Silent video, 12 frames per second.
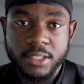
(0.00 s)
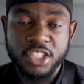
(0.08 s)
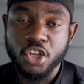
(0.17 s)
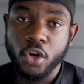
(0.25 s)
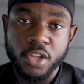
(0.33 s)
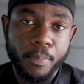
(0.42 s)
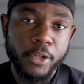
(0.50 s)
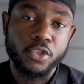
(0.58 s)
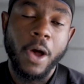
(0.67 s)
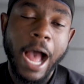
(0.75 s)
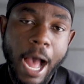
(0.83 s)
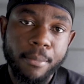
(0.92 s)
This all depends
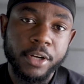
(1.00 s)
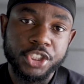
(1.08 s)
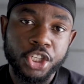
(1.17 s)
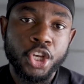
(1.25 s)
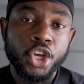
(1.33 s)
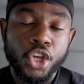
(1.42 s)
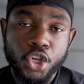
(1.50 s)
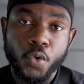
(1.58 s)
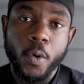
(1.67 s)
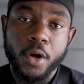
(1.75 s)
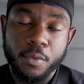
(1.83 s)
on how much you want